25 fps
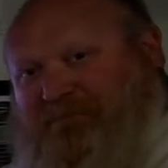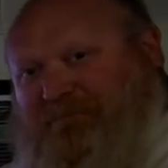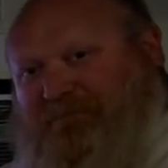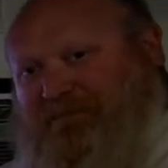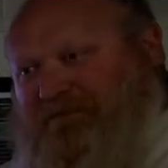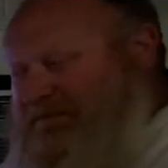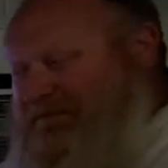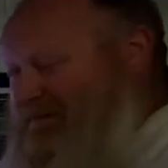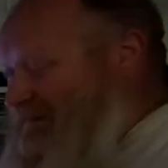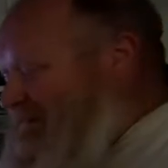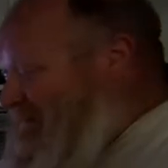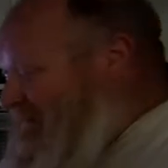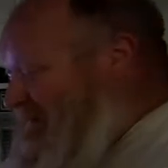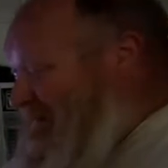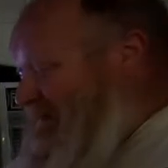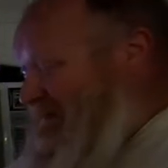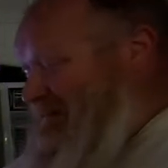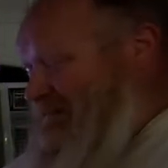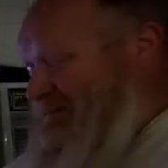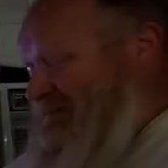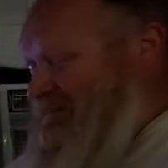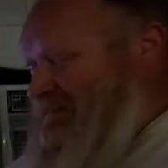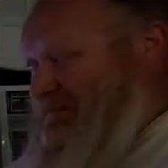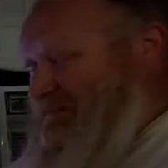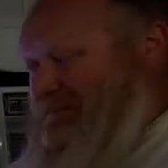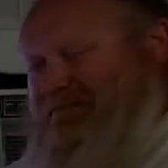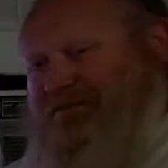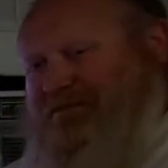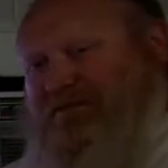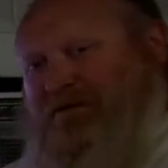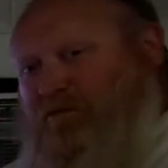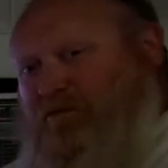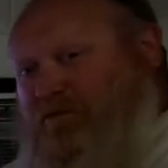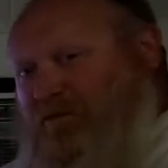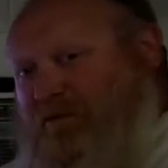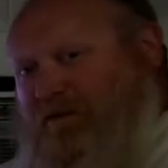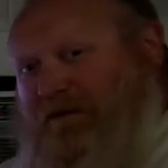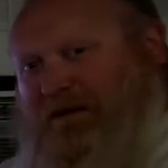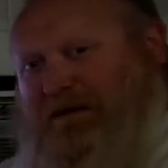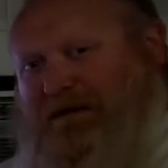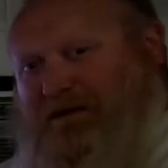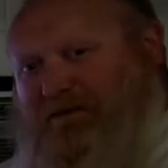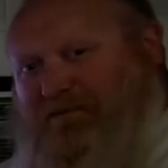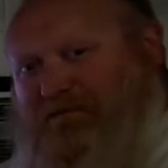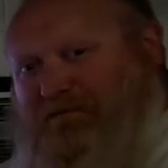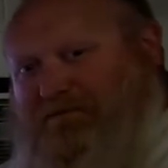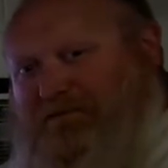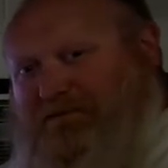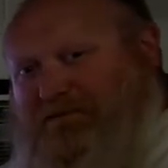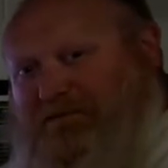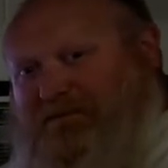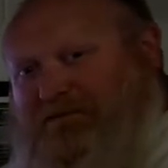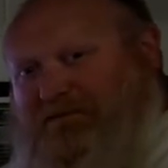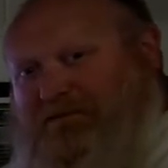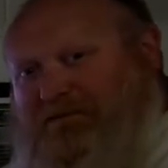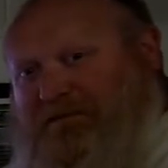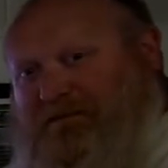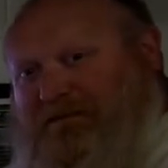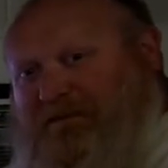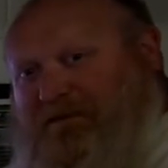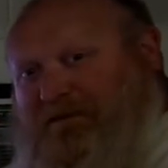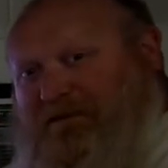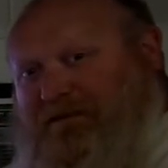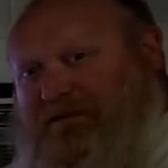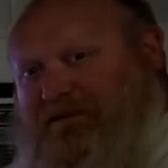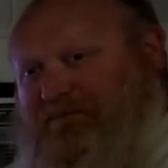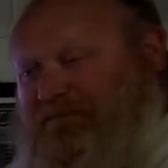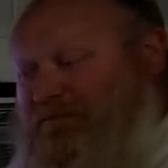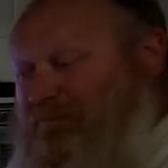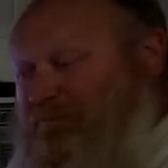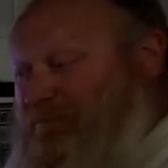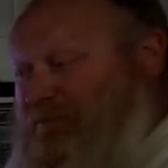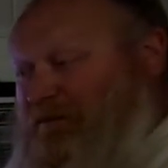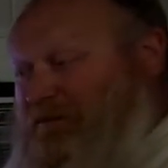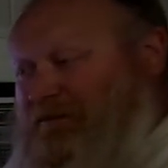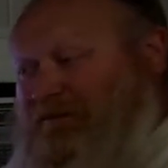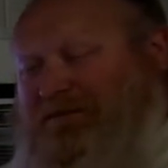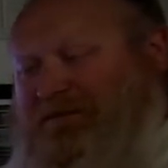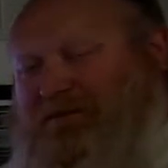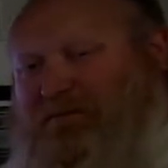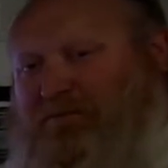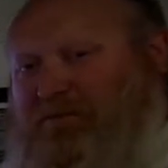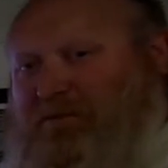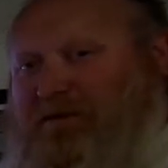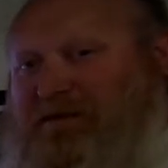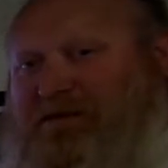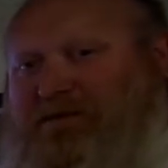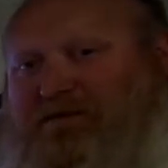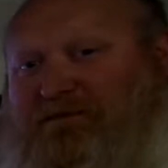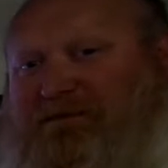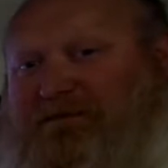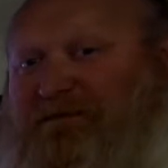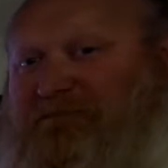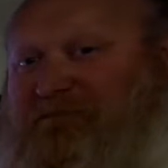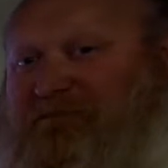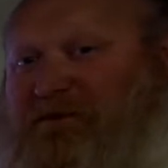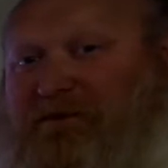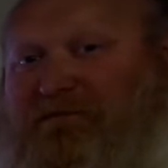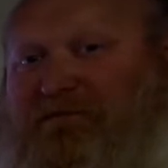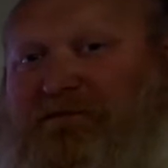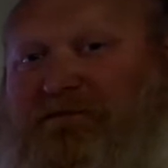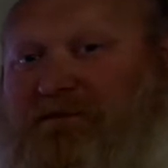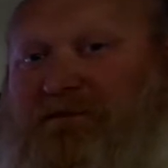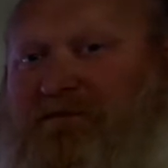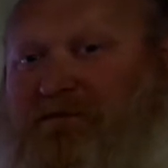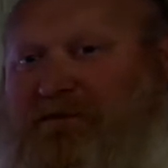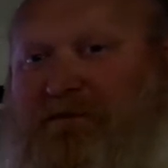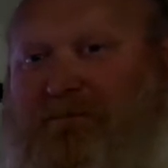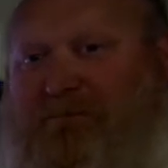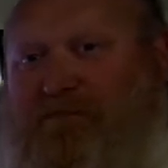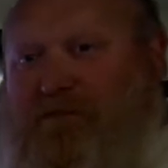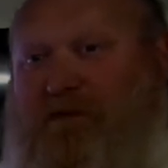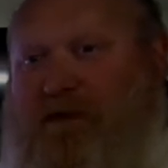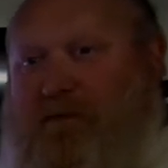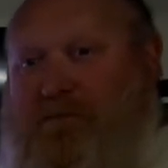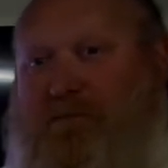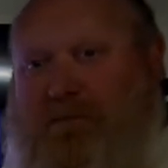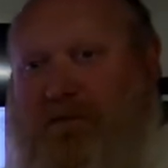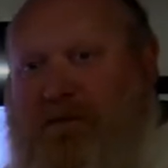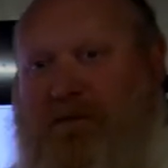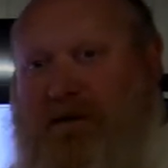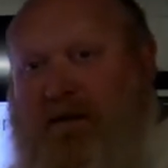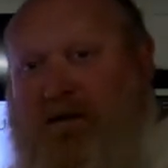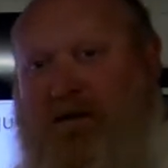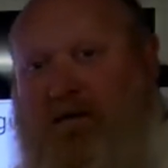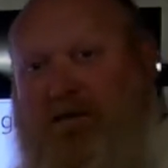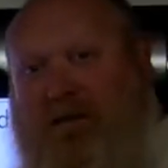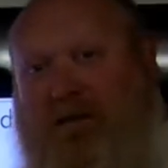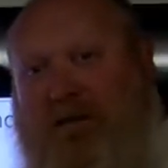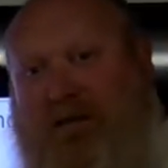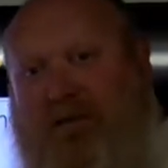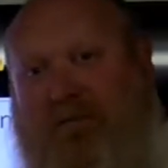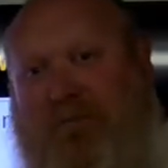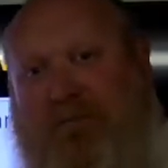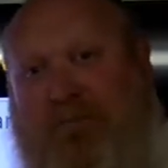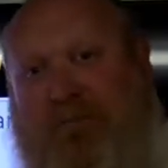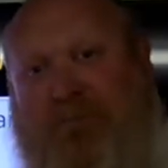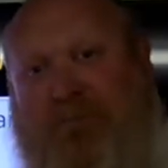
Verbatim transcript: This is it. Nowhere else. If you put it somewhere else, that falls under improper carry.